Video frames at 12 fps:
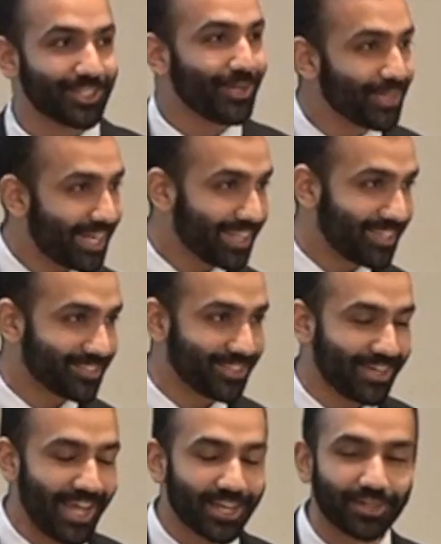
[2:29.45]
hold at this
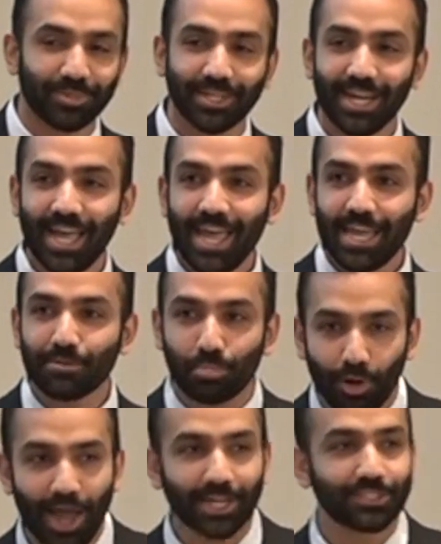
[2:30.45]
certain angle, but in
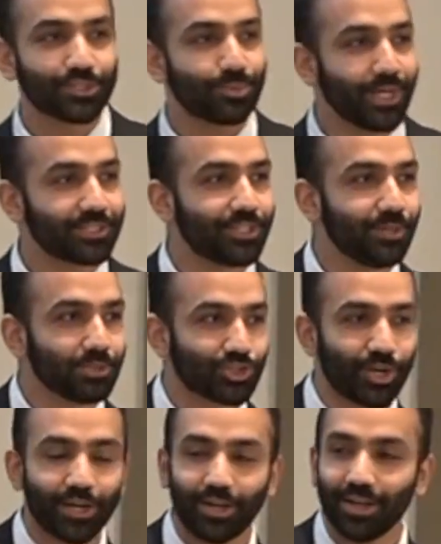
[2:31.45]
practice, we as humans
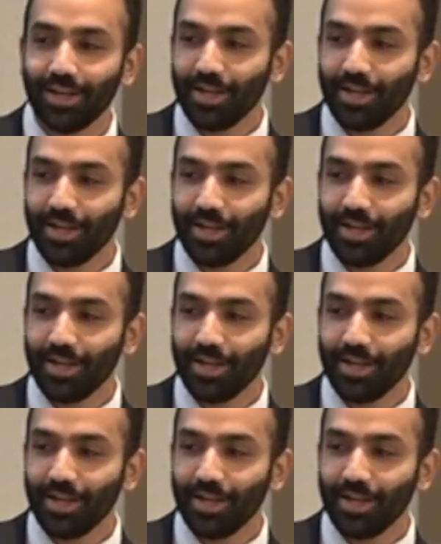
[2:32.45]
try to